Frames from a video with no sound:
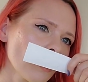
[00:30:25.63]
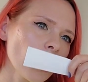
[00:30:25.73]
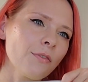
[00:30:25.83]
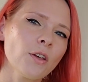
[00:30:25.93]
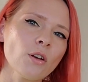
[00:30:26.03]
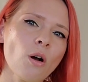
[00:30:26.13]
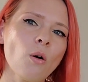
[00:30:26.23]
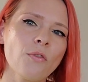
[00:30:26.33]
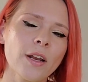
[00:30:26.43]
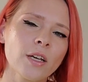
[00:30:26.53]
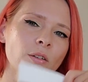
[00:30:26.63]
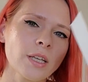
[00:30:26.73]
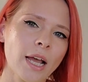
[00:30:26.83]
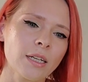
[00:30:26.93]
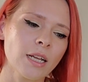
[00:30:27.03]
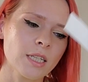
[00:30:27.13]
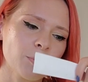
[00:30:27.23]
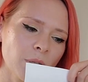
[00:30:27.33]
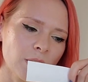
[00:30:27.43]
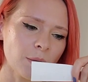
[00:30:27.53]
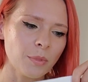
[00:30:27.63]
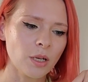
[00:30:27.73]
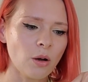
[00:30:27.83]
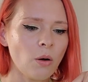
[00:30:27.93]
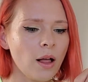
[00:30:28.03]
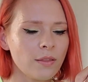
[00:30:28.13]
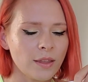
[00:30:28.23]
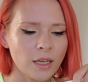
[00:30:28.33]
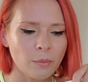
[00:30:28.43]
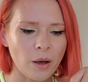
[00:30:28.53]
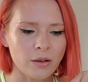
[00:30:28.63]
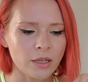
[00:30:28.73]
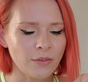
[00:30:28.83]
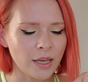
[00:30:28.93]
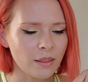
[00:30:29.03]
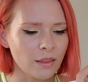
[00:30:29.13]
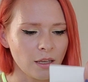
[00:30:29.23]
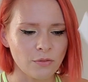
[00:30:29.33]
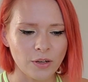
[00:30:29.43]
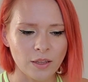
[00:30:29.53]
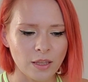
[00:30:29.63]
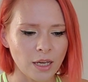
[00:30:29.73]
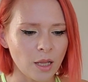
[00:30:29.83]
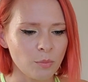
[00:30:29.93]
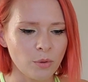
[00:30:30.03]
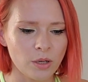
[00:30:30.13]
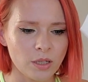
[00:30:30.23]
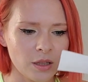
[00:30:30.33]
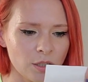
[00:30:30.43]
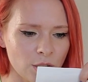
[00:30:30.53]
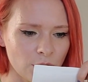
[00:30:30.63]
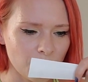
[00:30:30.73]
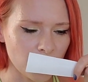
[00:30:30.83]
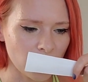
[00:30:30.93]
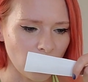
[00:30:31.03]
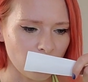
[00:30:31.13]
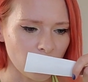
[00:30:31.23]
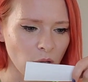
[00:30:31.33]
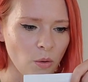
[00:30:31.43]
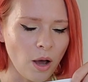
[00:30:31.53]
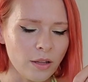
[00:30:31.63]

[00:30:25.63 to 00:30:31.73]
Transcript: If you know of any good candidates, please let me know. I'll think about it. If I can think of anything, I'll put it in the description down below.